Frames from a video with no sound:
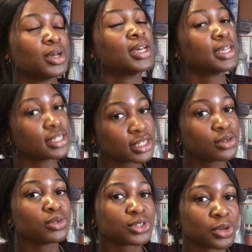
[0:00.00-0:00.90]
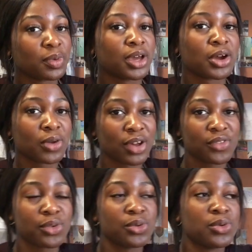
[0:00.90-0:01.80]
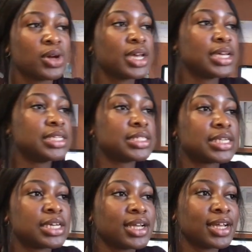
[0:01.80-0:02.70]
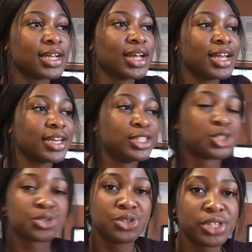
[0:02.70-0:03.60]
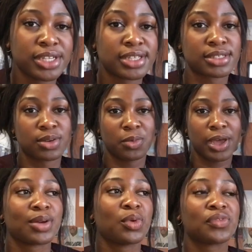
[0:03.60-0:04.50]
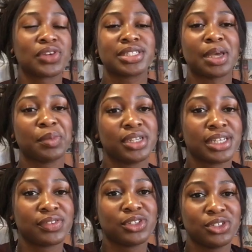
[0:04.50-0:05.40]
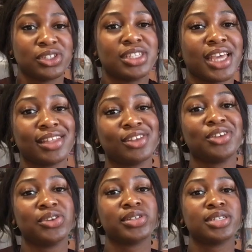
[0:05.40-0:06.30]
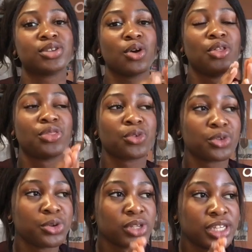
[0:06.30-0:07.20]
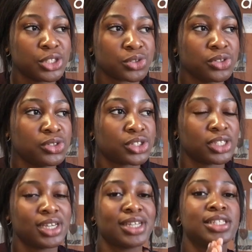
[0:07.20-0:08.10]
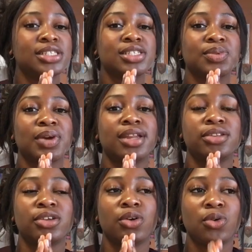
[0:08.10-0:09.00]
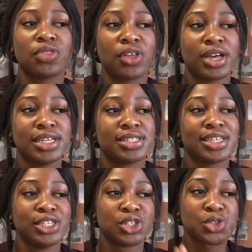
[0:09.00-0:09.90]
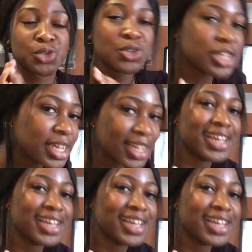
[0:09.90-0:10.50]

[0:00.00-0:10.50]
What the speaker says: Is it autobiographical? Is it intruding in some way? One phrase that I'm going to give to you today to use is authorial intrusion. This is when the author is intruding